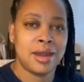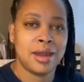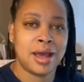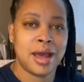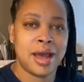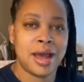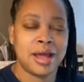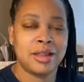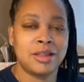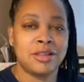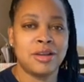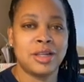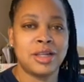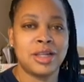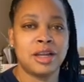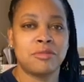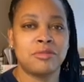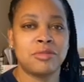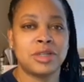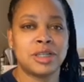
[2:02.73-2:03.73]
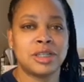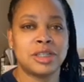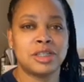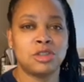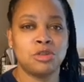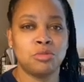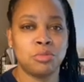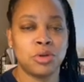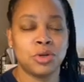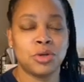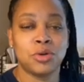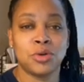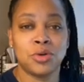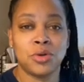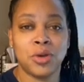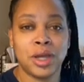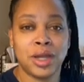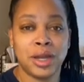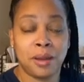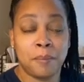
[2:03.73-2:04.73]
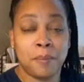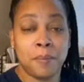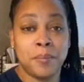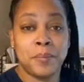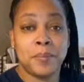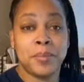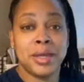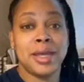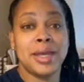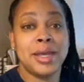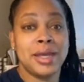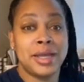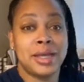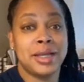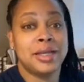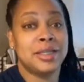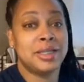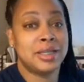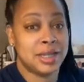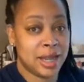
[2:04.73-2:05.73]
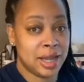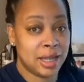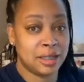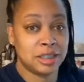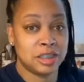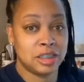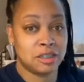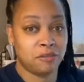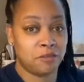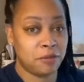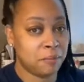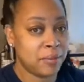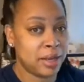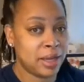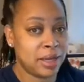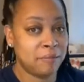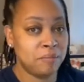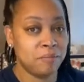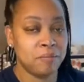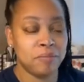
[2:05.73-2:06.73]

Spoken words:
I thought that was super cool and a big challenge for me.